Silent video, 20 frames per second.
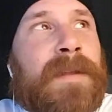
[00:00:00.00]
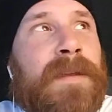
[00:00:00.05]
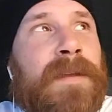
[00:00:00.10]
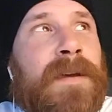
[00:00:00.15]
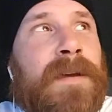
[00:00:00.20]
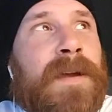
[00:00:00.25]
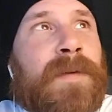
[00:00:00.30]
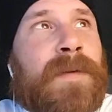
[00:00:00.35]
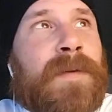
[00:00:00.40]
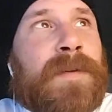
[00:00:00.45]

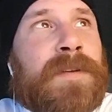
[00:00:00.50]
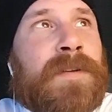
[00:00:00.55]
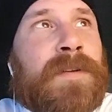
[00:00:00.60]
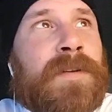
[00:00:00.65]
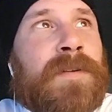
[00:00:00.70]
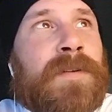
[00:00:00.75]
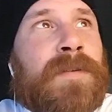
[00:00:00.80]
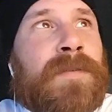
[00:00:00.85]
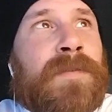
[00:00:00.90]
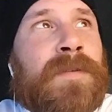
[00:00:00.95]
And I
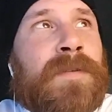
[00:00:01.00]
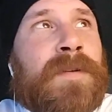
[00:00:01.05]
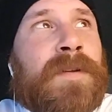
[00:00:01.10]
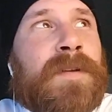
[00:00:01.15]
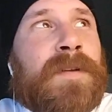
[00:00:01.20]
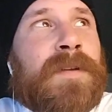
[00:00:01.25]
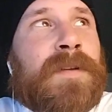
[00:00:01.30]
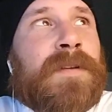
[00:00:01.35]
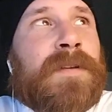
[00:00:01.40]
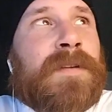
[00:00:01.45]
went to
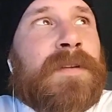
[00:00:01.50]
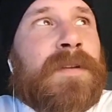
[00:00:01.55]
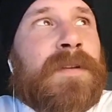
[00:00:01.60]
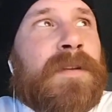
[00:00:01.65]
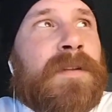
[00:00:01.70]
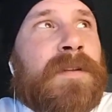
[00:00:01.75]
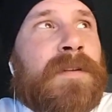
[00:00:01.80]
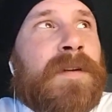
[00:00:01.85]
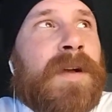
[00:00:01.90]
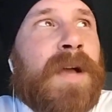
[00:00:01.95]
go,
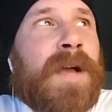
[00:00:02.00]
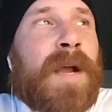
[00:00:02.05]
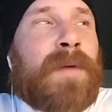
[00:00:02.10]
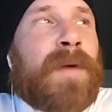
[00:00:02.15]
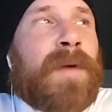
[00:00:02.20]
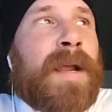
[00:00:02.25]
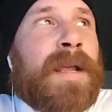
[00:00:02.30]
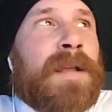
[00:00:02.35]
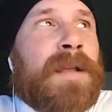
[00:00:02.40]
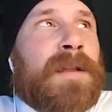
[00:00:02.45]

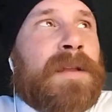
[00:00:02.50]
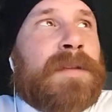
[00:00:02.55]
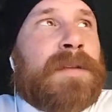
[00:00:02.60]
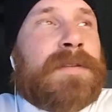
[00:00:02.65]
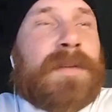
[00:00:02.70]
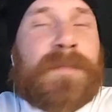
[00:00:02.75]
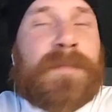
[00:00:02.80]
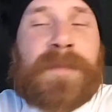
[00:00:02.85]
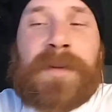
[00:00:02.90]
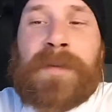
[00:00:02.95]
I
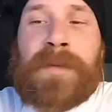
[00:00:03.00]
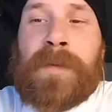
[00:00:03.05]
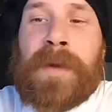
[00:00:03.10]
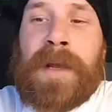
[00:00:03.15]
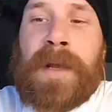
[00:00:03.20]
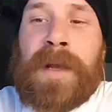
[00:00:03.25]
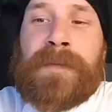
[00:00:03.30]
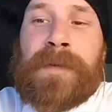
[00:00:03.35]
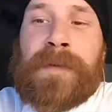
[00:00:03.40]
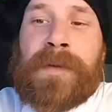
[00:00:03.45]
right-click
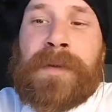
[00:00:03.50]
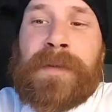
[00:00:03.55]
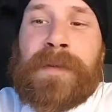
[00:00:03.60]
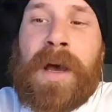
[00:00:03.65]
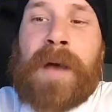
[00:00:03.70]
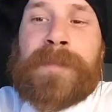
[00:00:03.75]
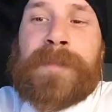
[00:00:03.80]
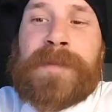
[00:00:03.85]
something or whatever,